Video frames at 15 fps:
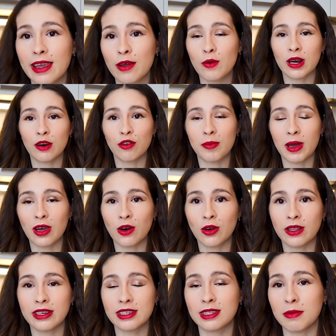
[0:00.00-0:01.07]
day, one of my
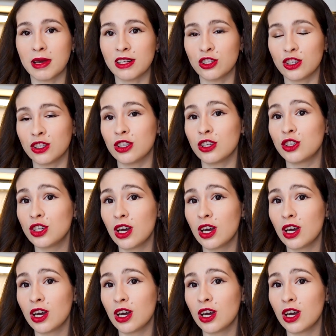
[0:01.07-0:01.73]
colleagues mentioned